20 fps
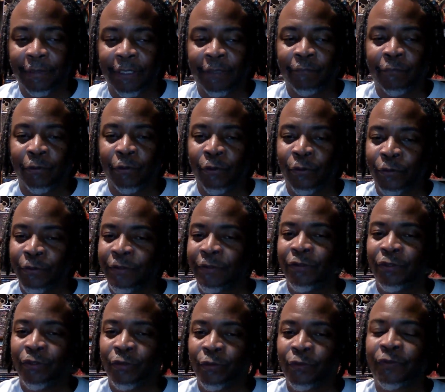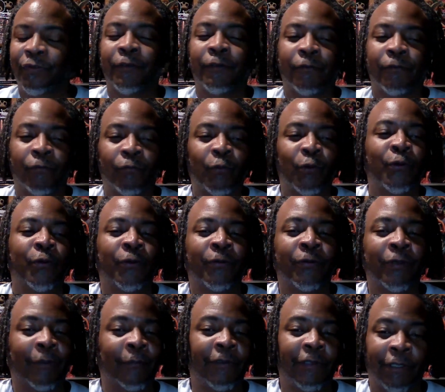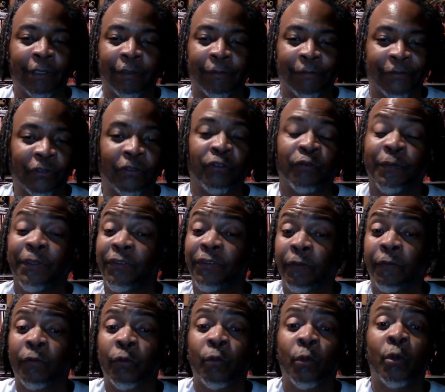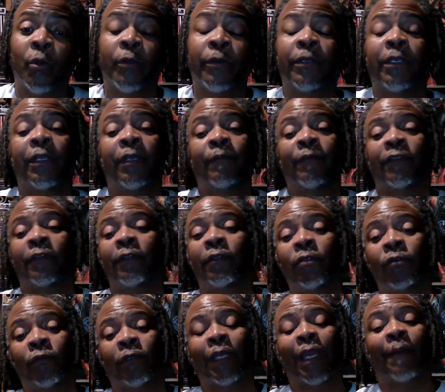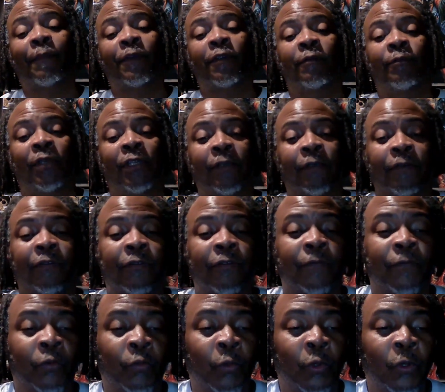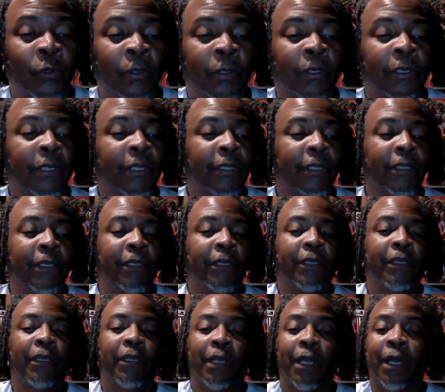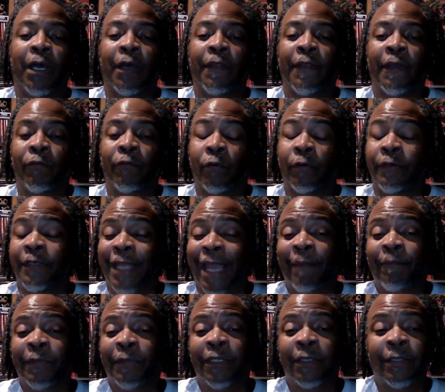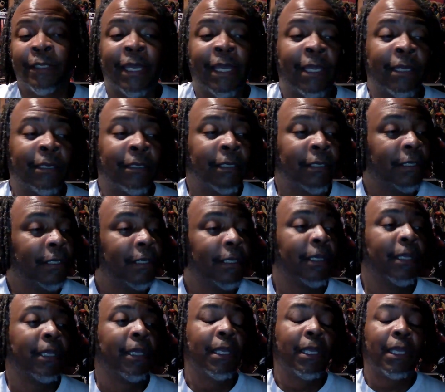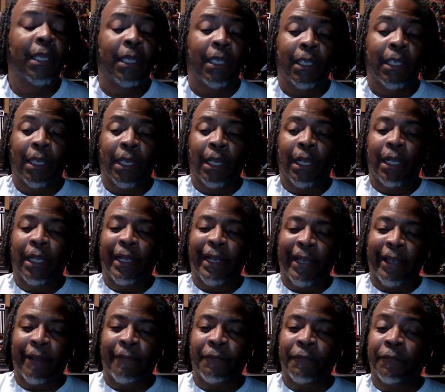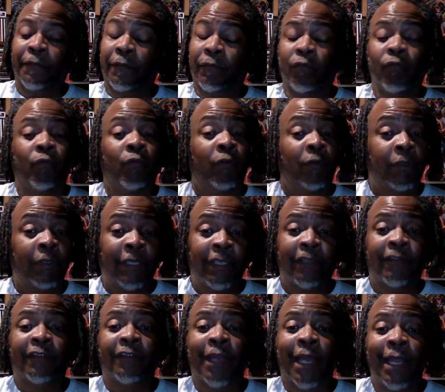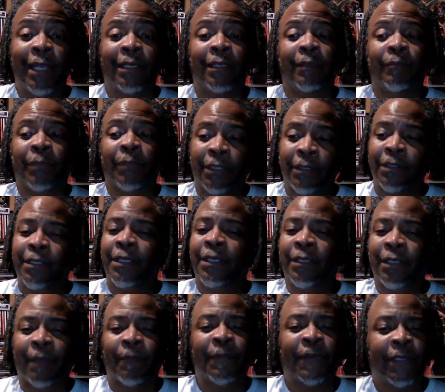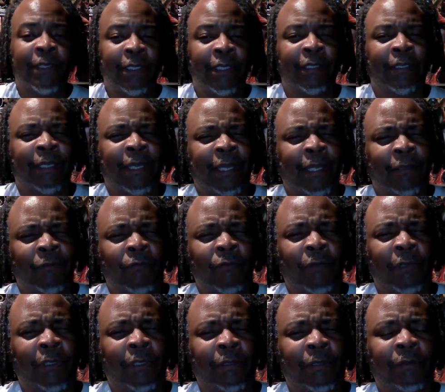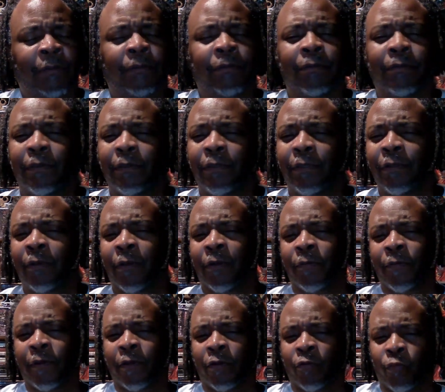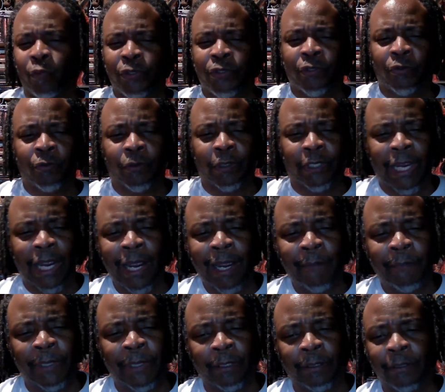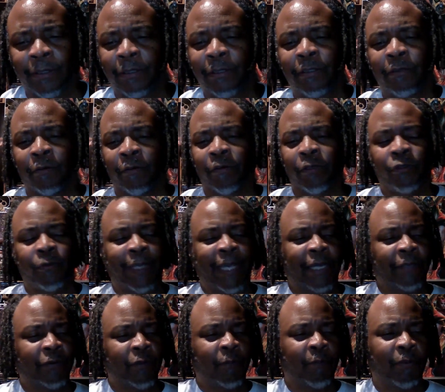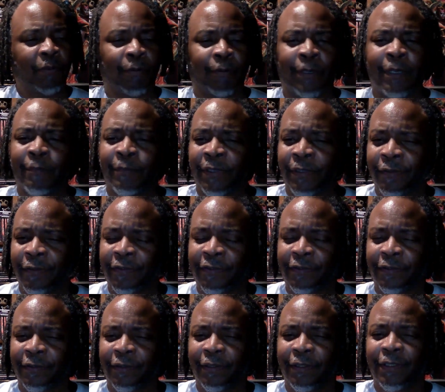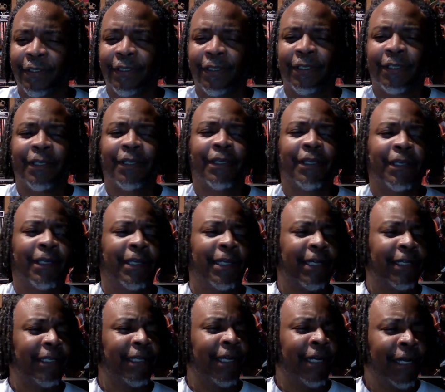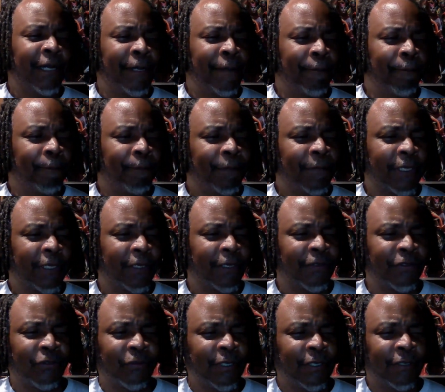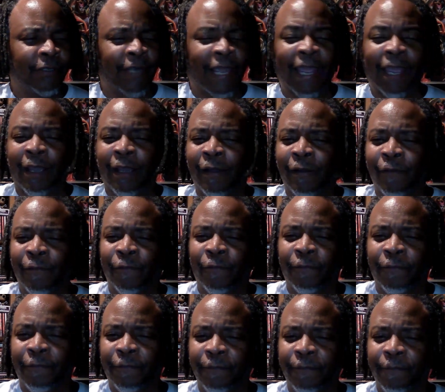they were going to do Civil War in the MCU, Captain America Civil War, they were adapting that, I was really excited. But then I'm thinking like, well, you know, the original comic, you know, you had the premise, because you didn't have,